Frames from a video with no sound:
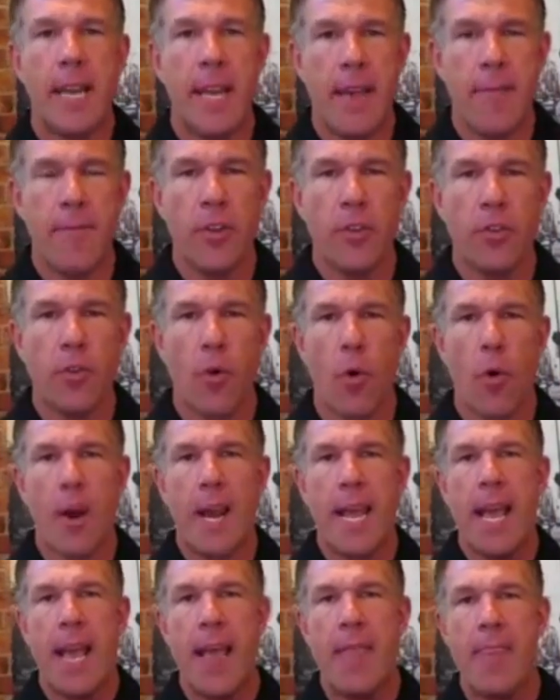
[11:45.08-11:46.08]

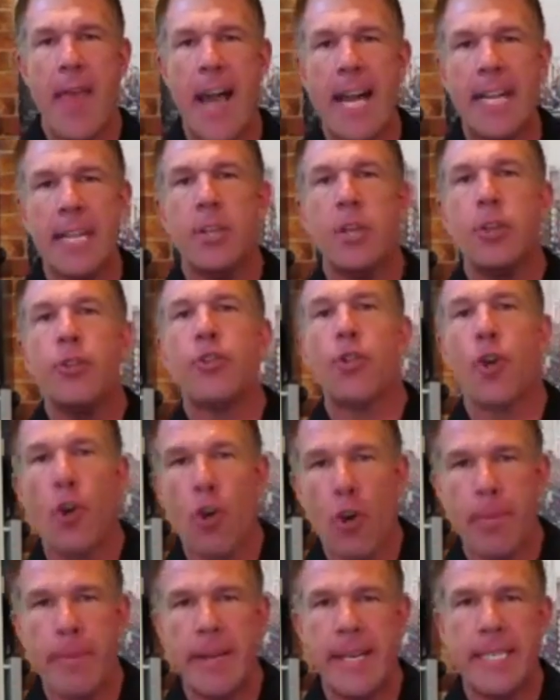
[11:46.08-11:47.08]
inventory, and that
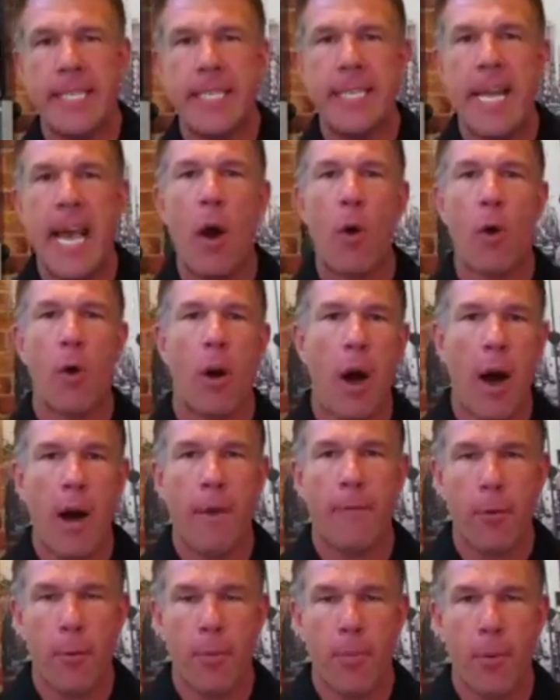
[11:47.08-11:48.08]
determines our
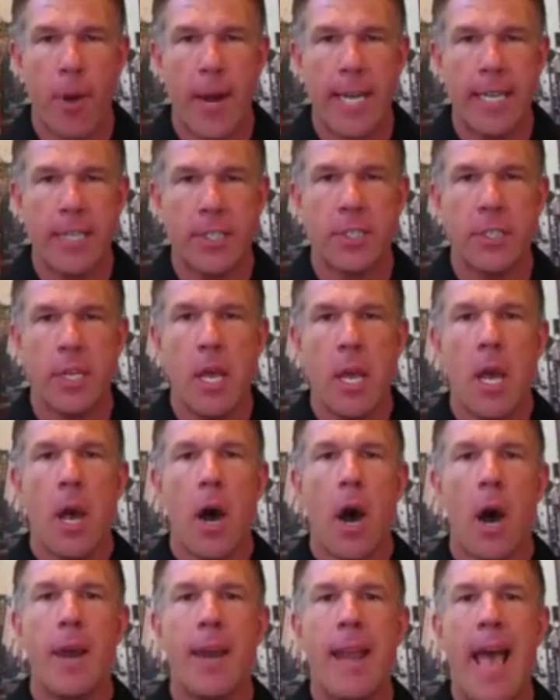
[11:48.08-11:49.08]
offer price
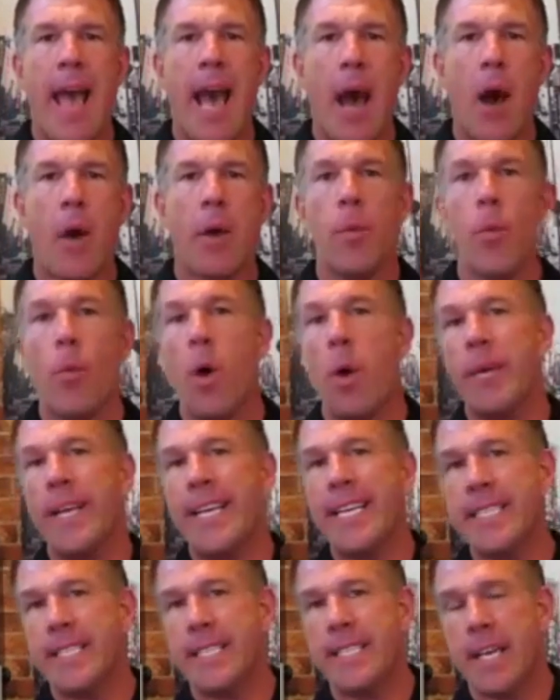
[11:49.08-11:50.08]
on how and what we
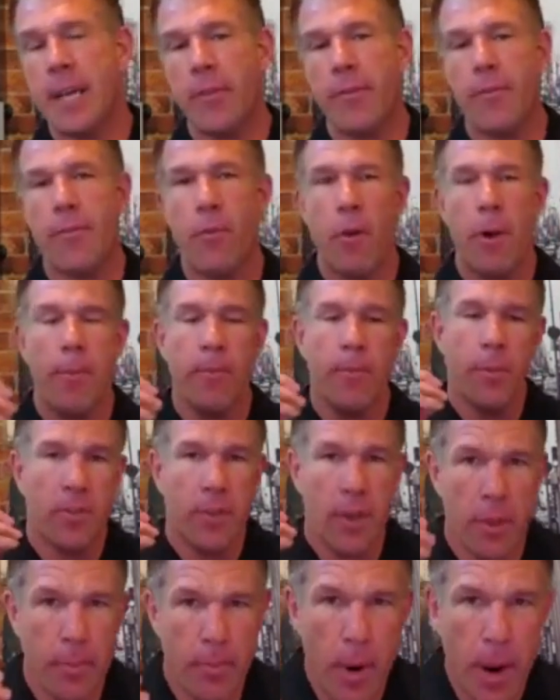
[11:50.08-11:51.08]
can sell
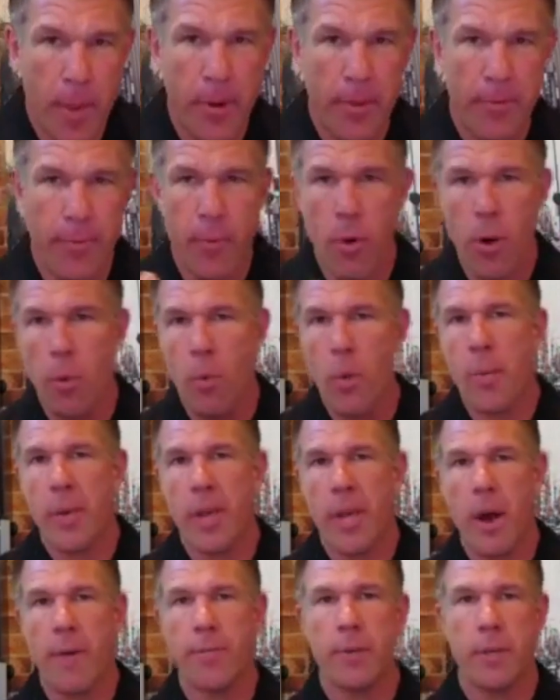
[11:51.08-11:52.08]
the property for, what
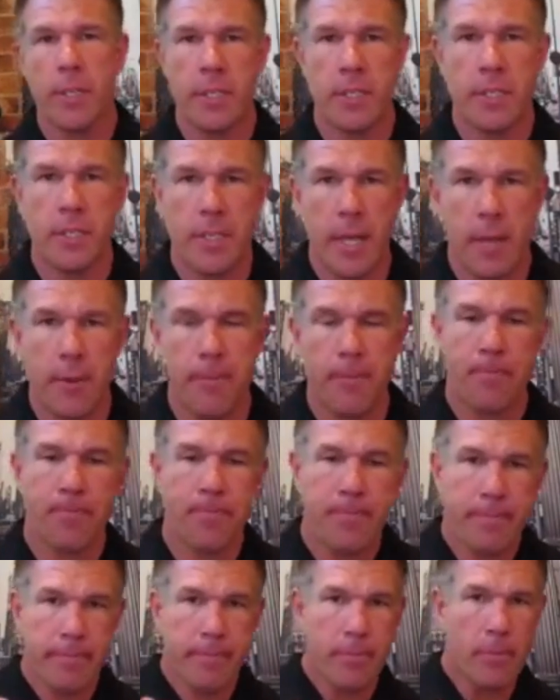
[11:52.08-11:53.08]
we offer to the seller.
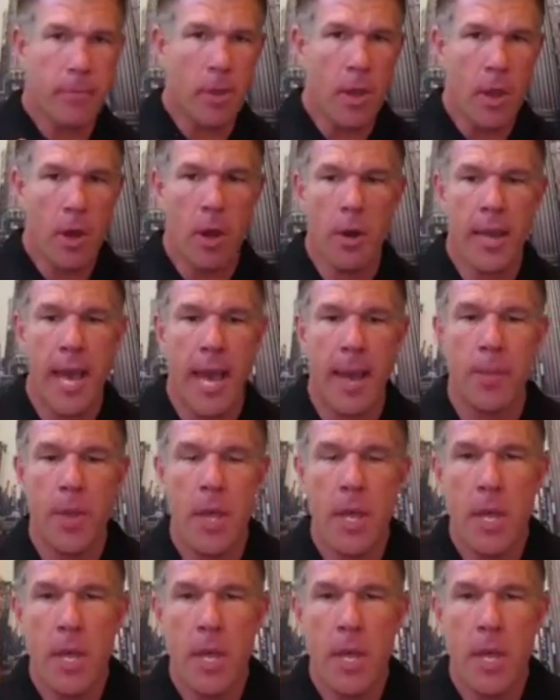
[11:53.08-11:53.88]
Okay.